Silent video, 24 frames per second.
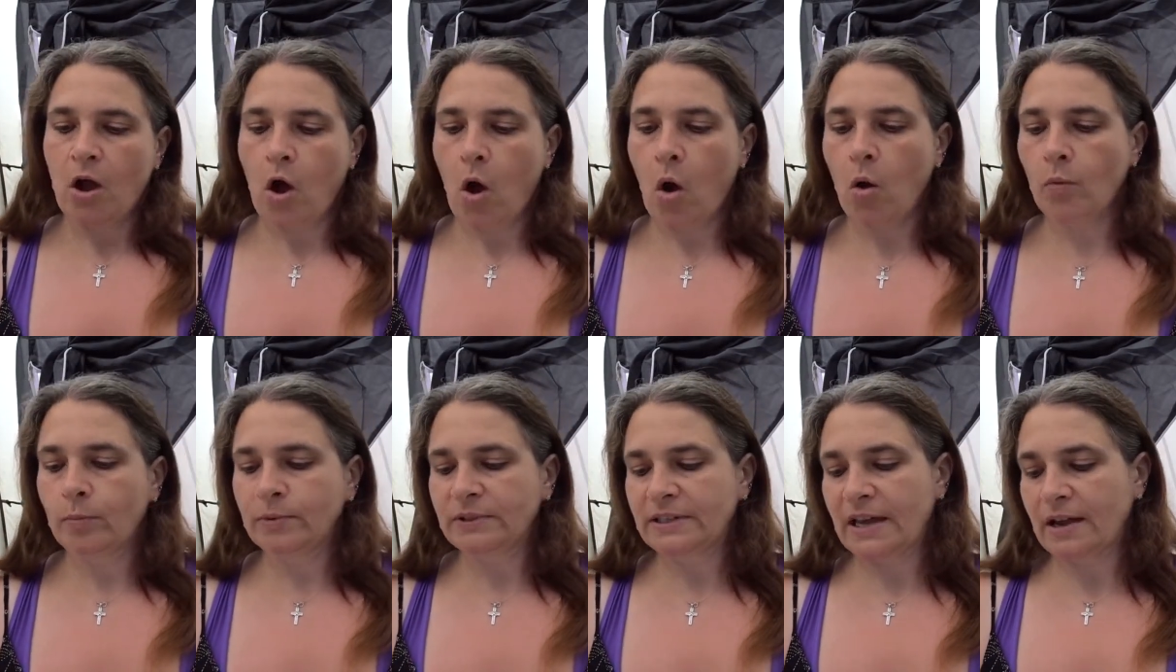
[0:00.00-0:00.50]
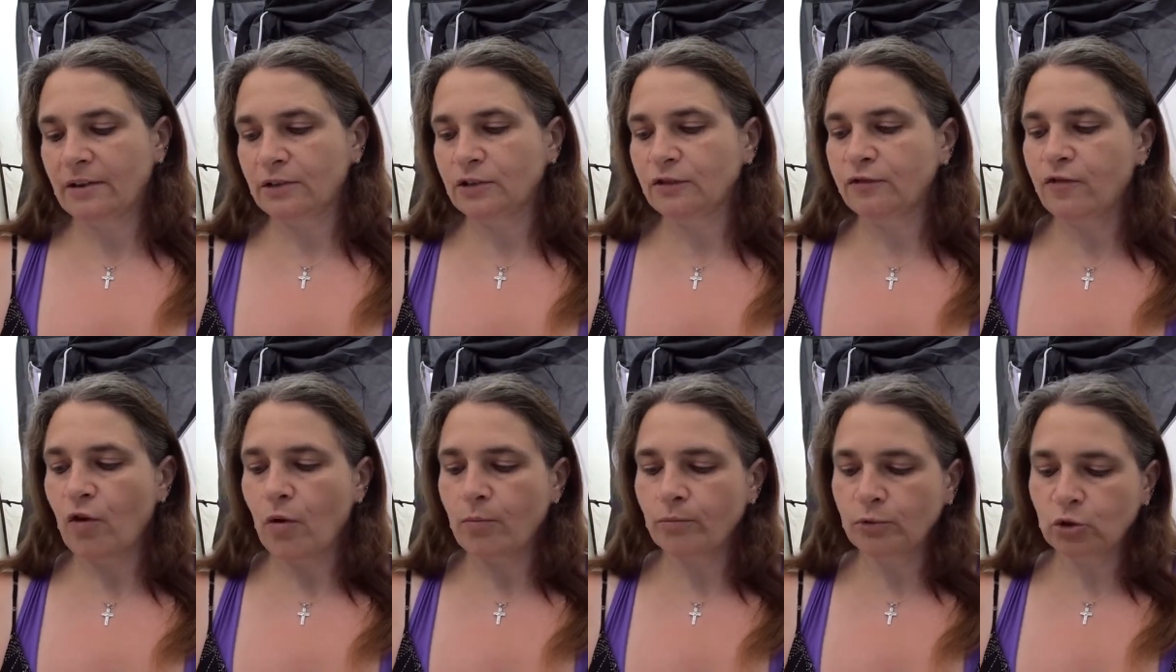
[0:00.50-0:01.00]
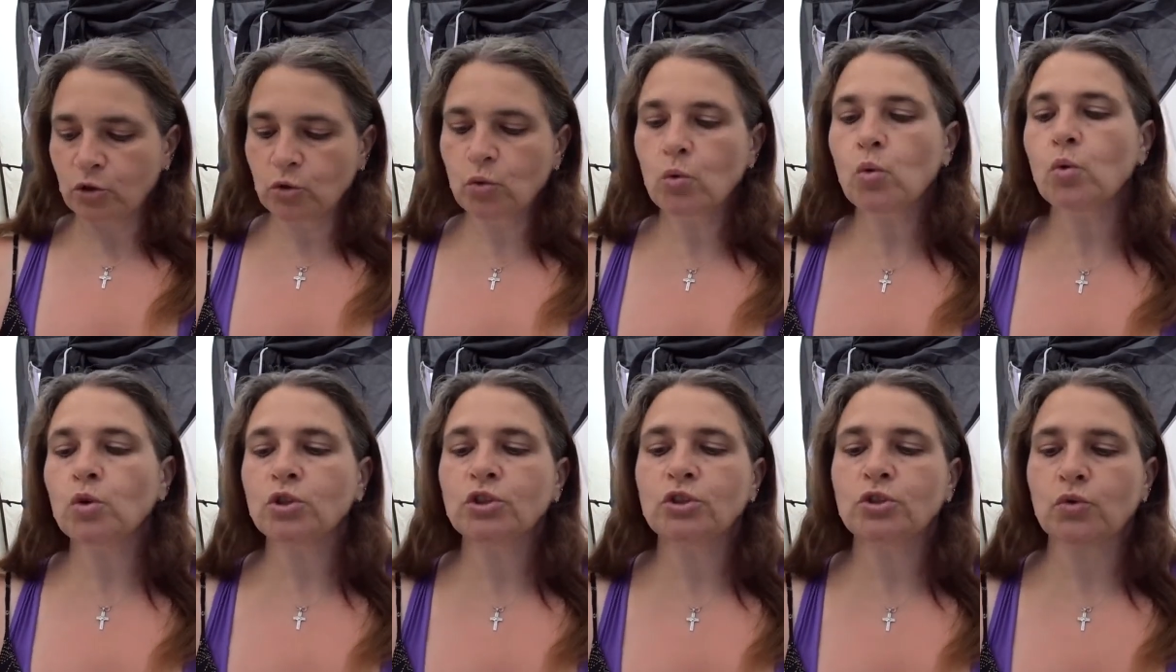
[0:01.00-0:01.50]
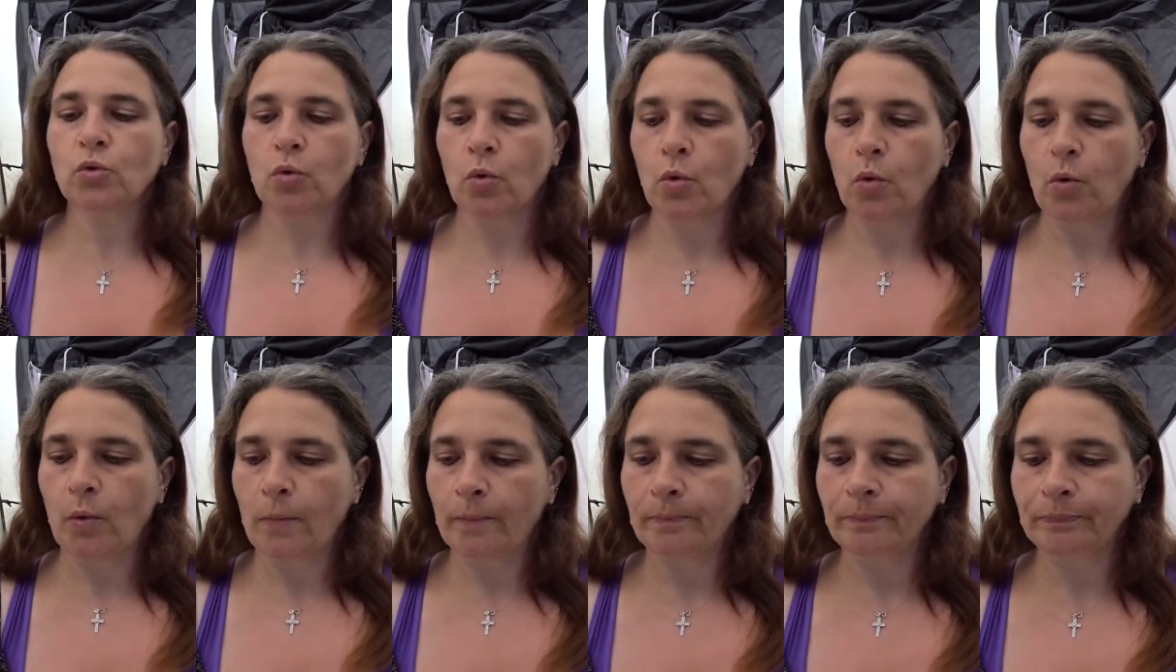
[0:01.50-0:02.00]
Opt out from door to
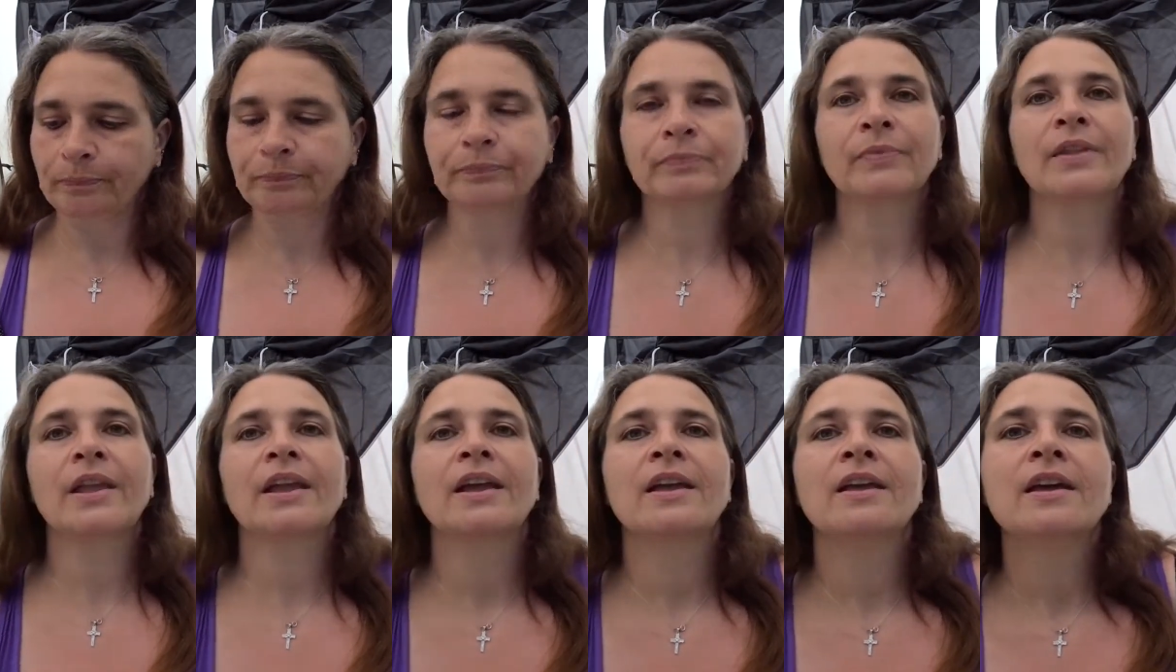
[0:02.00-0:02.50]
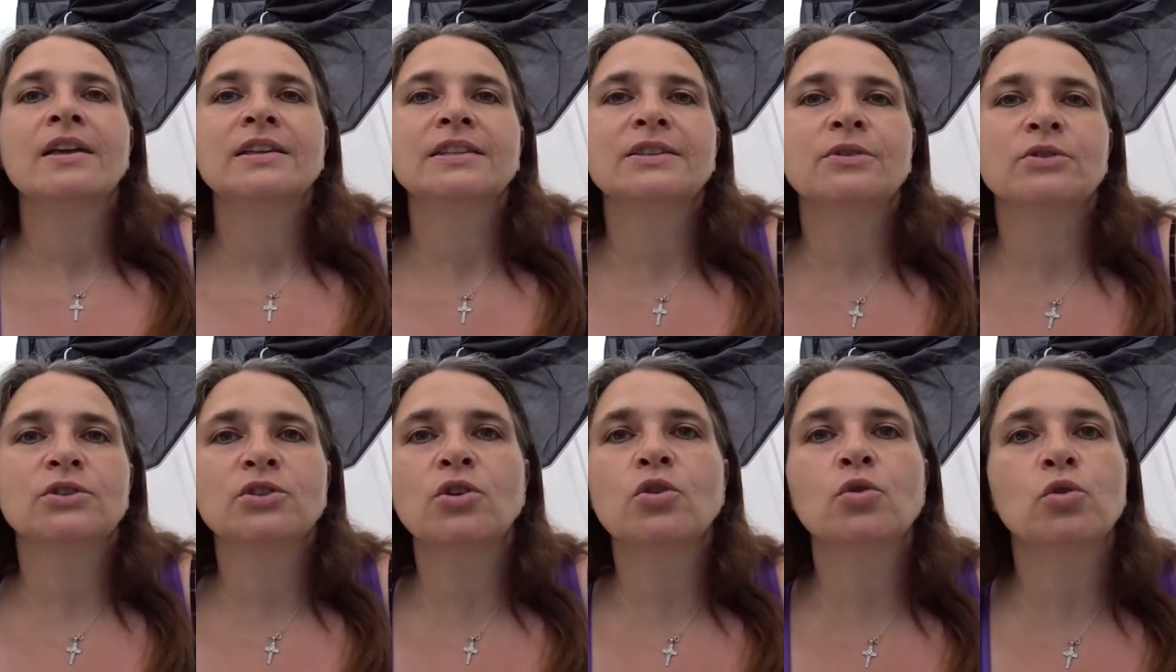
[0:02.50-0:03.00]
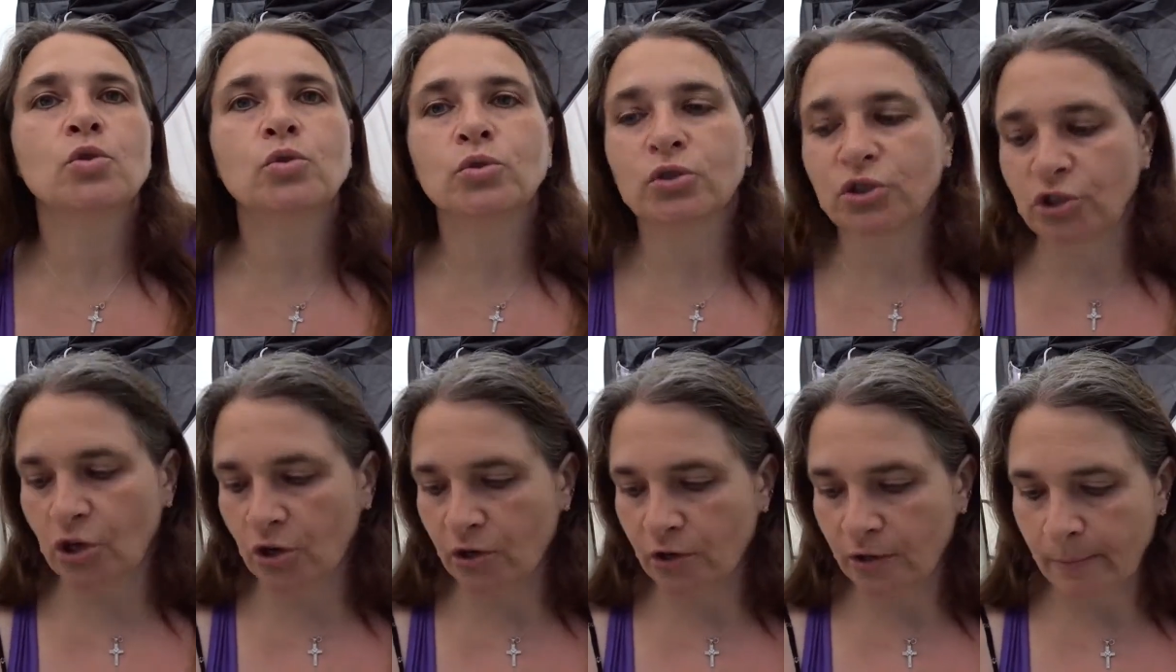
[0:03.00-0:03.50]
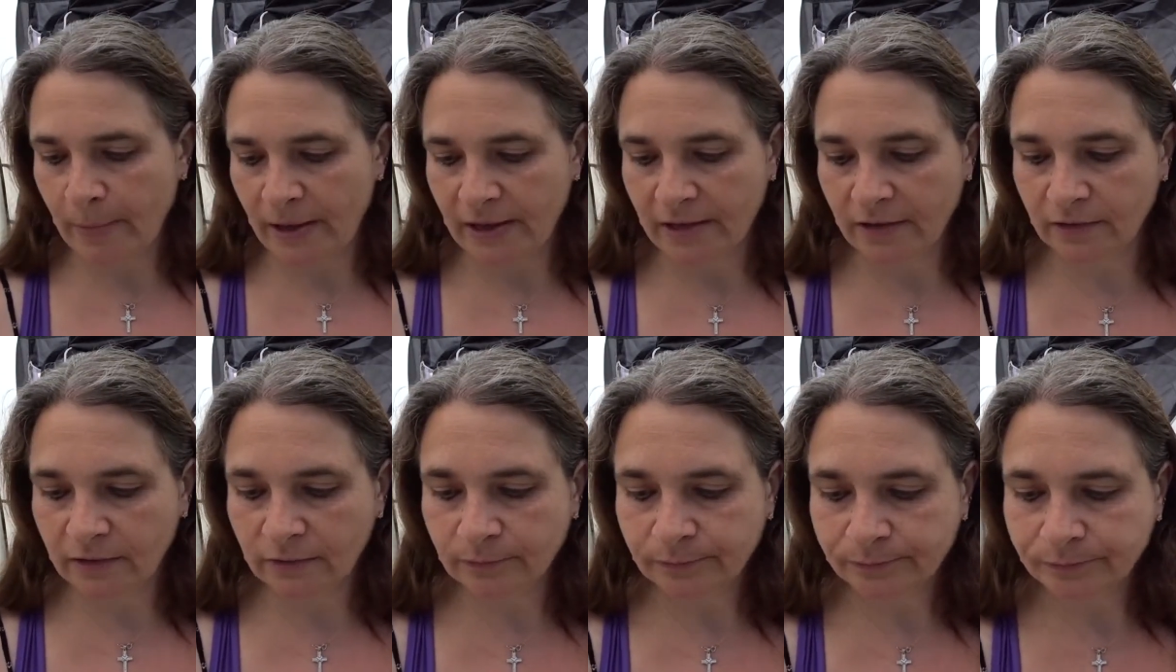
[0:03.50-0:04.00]
door. So it's not called junk
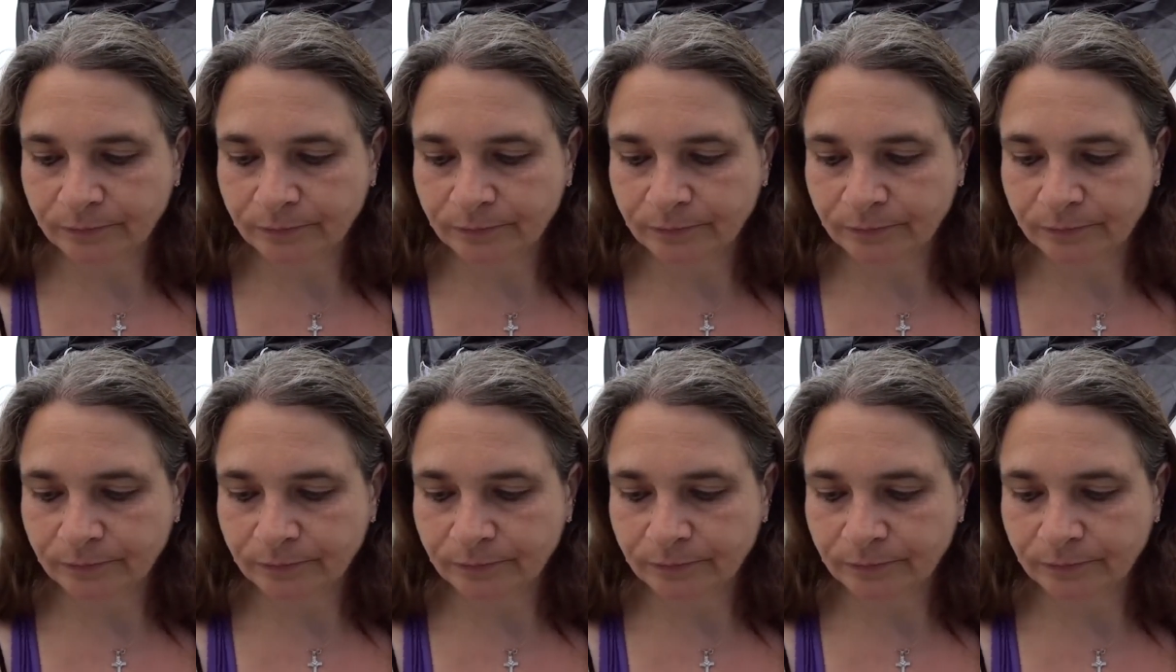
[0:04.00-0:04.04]
mail.